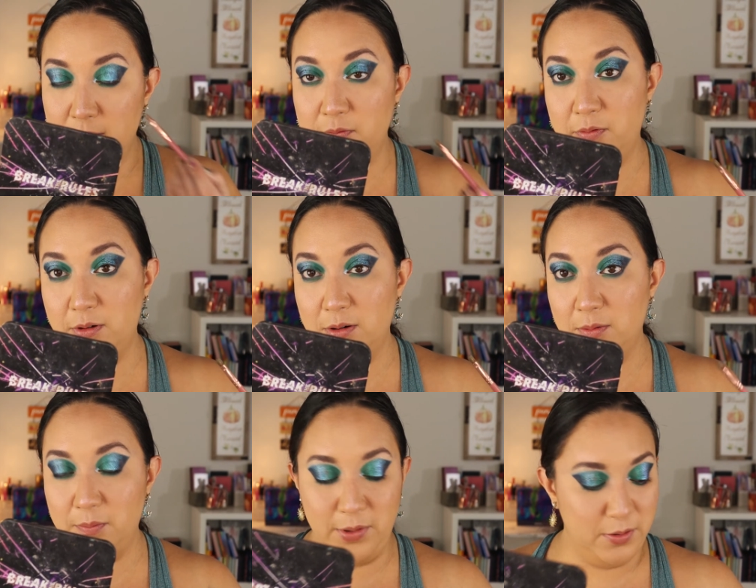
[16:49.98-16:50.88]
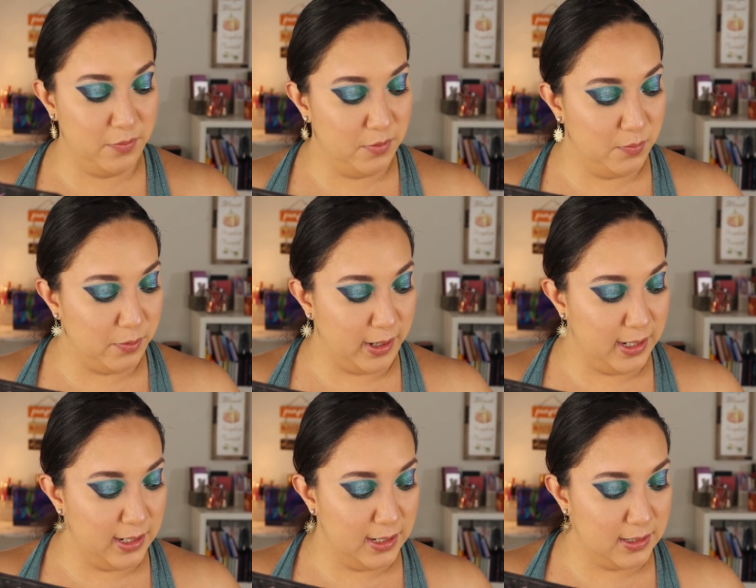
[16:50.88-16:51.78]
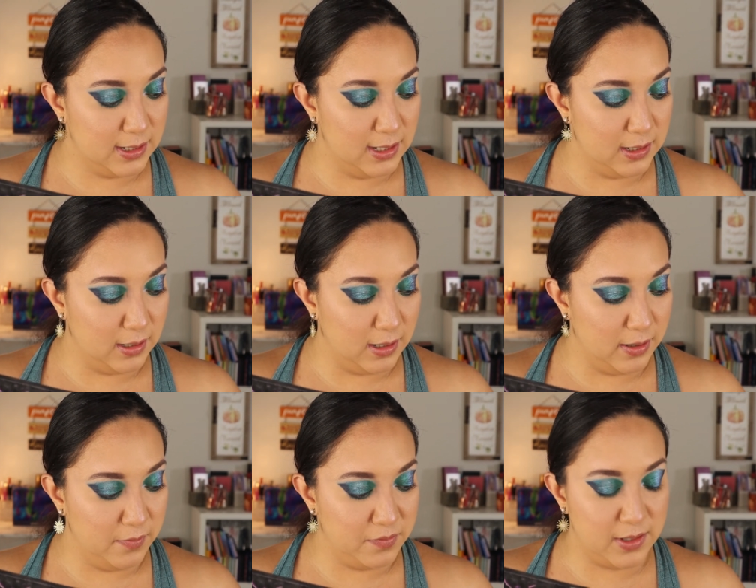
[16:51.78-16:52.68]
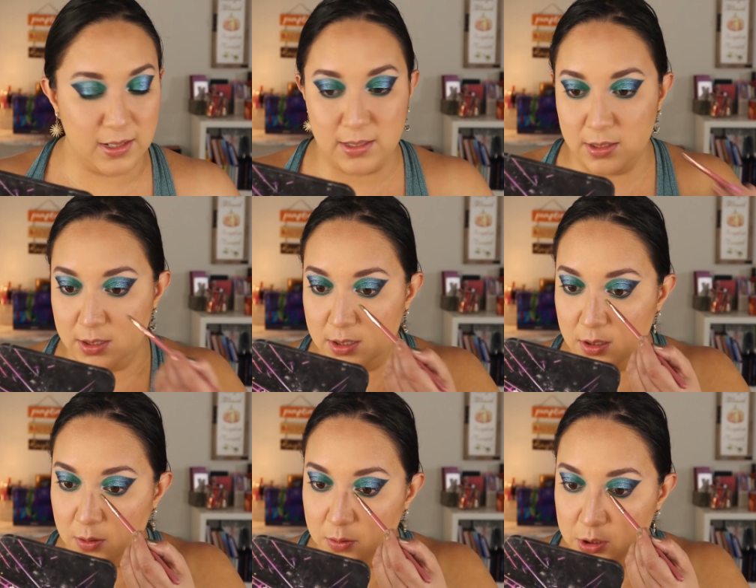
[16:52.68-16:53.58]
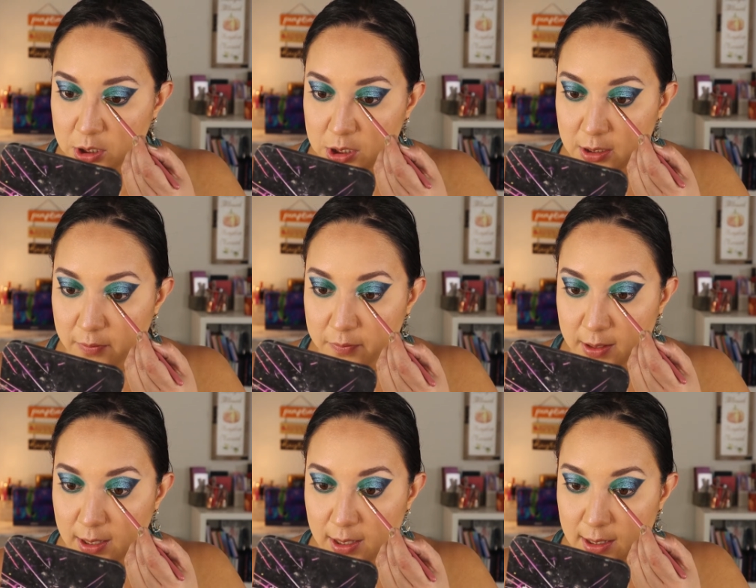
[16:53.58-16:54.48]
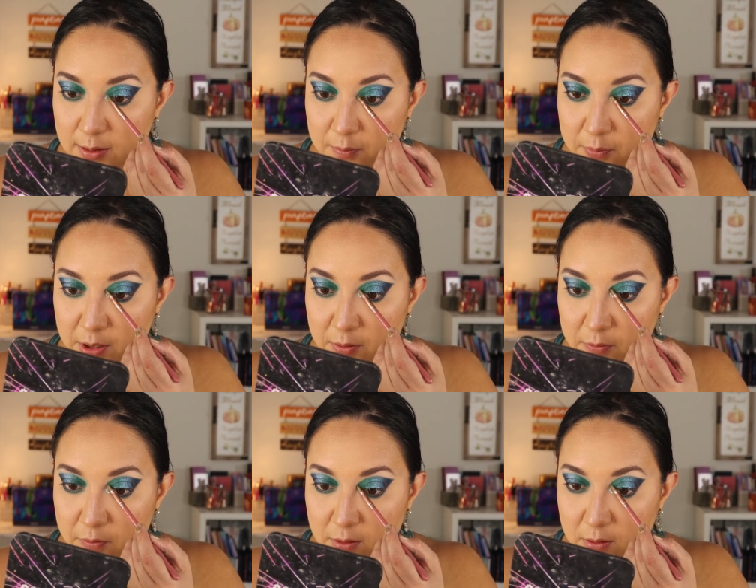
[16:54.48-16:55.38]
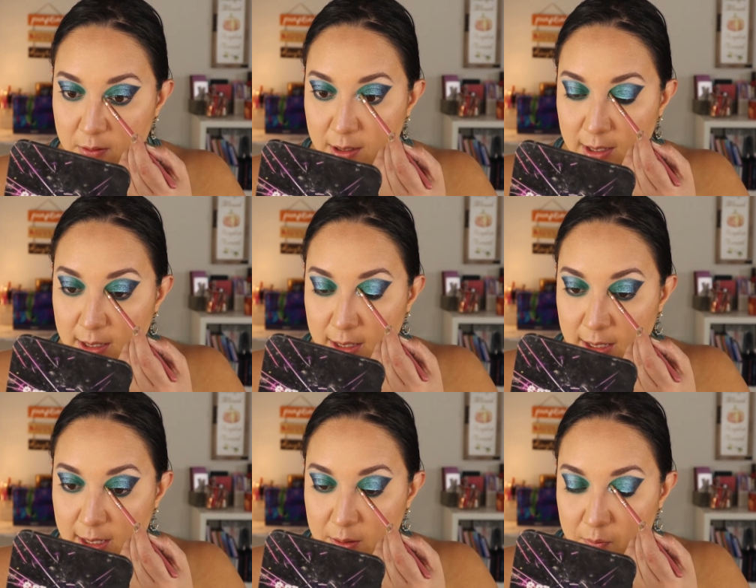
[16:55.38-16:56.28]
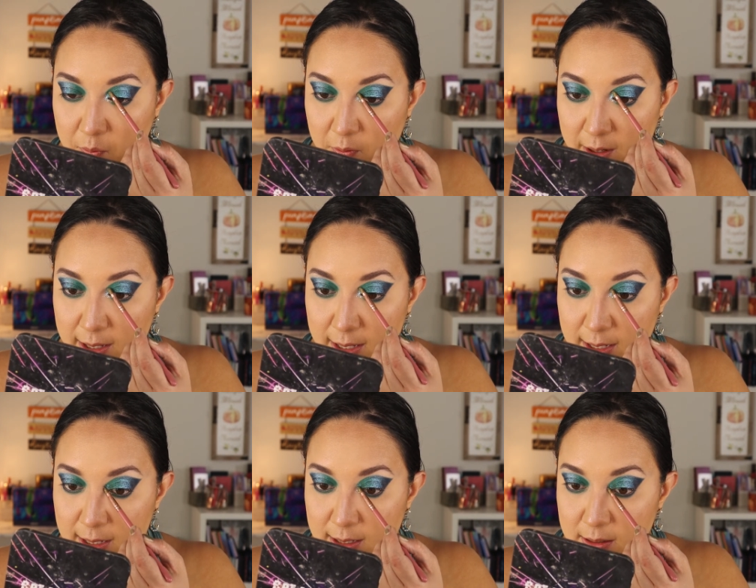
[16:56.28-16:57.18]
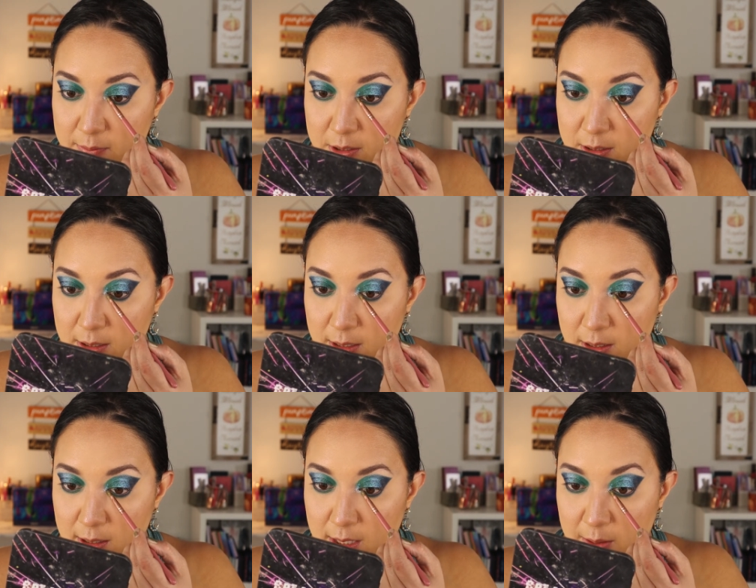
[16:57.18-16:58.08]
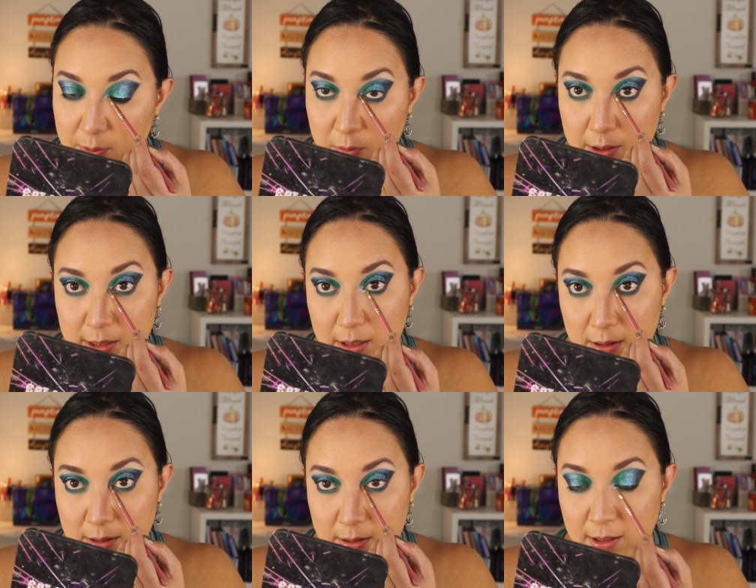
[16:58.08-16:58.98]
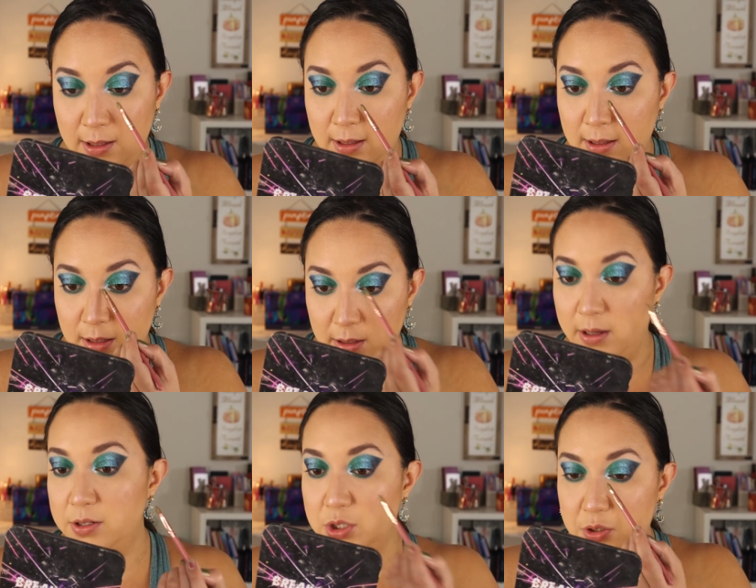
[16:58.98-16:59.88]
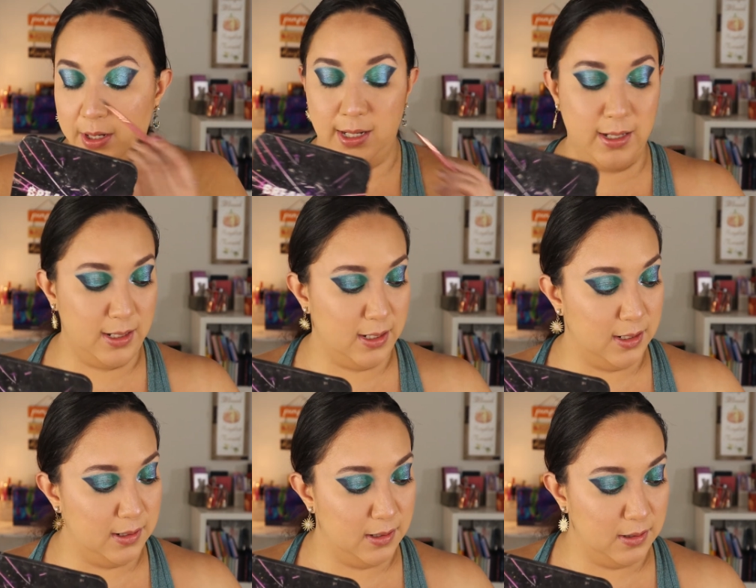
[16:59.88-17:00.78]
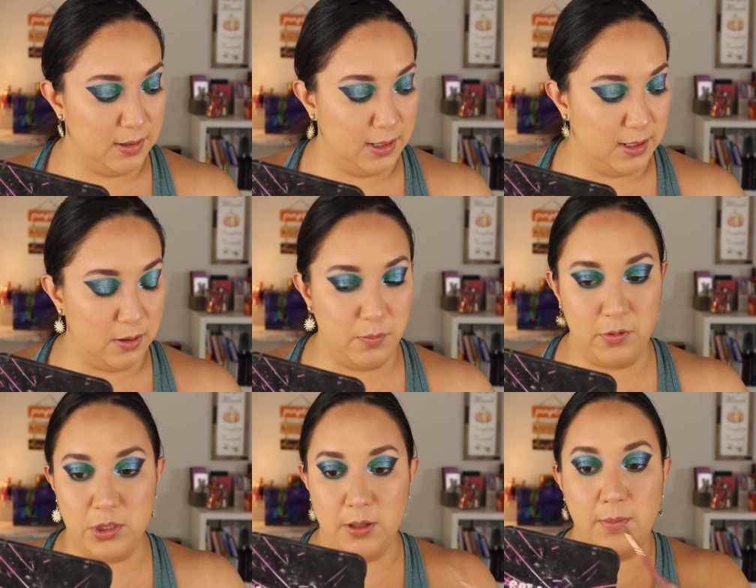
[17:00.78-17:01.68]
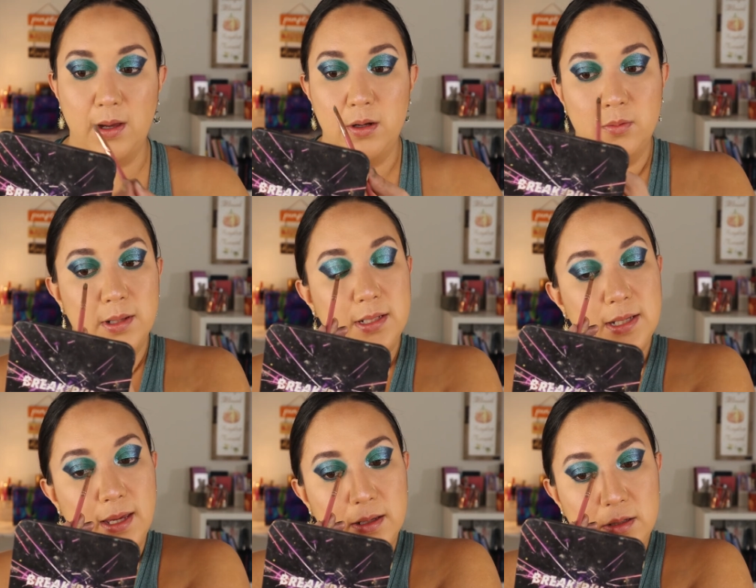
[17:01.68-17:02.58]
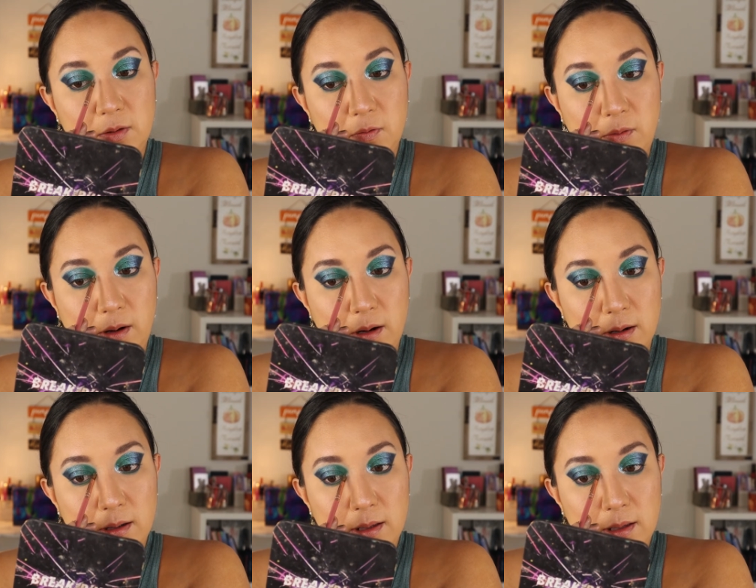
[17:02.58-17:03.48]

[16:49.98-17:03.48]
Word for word: for beautiful brightness. I love this. It's so shifty and beautiful and bright. And I'm just gonna keep it right there, concentrate it in the inner portion. I'm not gonna really take it too far